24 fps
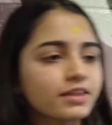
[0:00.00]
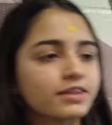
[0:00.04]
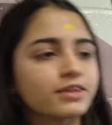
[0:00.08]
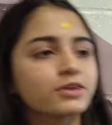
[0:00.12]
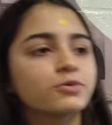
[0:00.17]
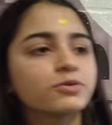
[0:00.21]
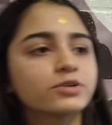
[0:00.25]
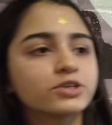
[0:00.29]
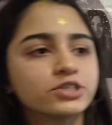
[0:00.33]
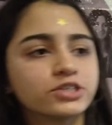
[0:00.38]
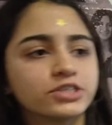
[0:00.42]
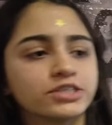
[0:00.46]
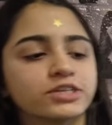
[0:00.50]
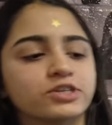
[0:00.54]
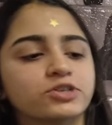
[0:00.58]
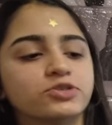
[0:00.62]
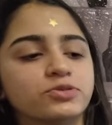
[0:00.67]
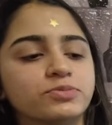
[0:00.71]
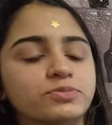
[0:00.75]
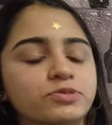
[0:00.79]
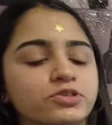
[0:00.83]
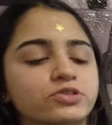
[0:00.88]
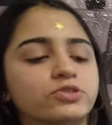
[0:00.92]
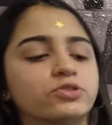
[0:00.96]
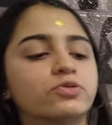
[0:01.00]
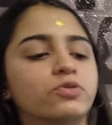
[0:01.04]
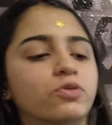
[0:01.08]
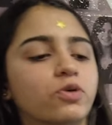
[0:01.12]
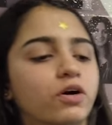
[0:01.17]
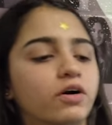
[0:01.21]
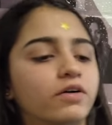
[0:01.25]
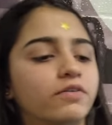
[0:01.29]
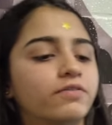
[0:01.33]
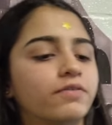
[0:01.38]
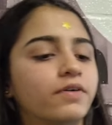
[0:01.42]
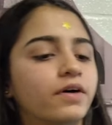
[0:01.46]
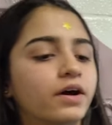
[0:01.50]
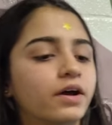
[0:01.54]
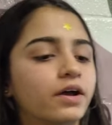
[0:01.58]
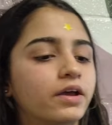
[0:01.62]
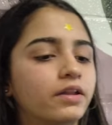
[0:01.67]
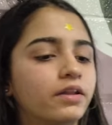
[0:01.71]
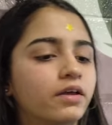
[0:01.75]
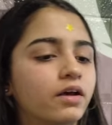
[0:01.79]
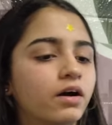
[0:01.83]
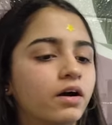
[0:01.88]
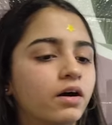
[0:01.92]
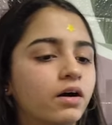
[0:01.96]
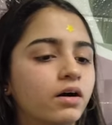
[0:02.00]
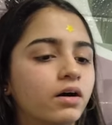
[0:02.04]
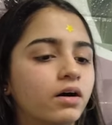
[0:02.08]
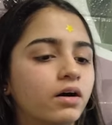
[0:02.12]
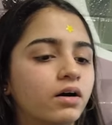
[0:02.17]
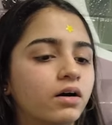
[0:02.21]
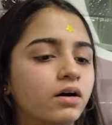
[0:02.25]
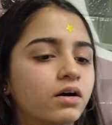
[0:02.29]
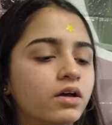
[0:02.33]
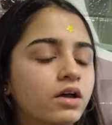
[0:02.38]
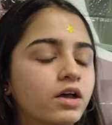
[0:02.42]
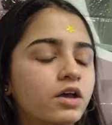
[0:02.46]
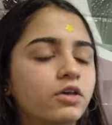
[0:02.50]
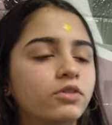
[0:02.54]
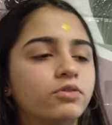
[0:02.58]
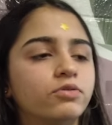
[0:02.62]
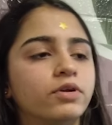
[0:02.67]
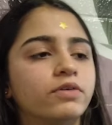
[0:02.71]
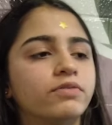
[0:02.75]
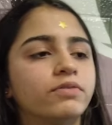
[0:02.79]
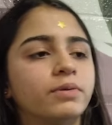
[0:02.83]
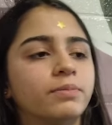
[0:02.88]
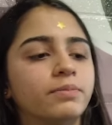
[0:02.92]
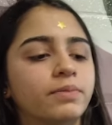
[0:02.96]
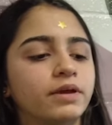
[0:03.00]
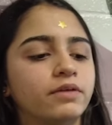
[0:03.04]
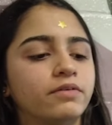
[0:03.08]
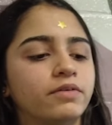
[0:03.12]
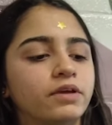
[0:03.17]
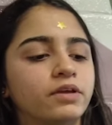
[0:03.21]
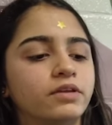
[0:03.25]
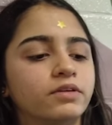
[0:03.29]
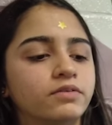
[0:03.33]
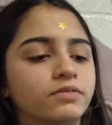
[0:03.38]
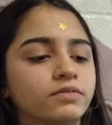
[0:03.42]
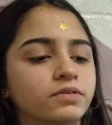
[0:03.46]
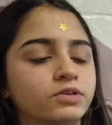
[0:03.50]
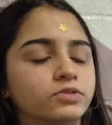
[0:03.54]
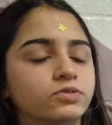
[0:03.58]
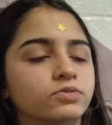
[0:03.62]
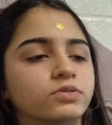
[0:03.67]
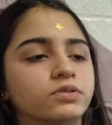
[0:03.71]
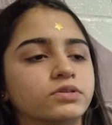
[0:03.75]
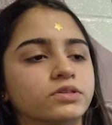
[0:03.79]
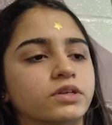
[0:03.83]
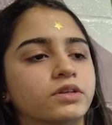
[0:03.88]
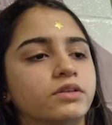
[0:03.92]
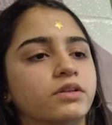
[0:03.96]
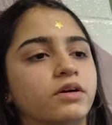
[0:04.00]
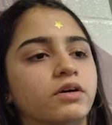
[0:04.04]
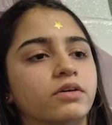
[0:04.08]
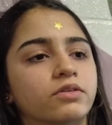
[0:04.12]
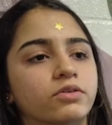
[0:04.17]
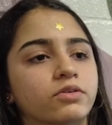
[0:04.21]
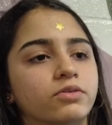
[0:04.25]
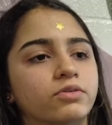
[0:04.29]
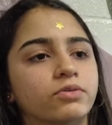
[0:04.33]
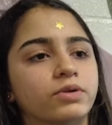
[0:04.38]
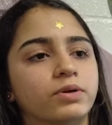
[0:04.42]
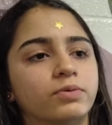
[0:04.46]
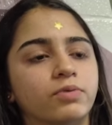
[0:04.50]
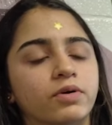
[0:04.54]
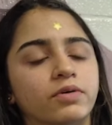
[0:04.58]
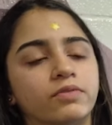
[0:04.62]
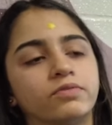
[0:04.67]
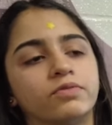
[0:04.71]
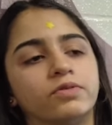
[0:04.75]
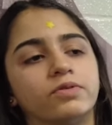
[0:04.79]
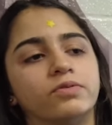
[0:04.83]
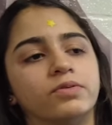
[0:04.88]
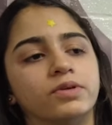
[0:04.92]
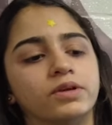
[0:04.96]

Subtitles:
There were 6 swimmers who qualified. 3 of them made individuals, and the other 3 went for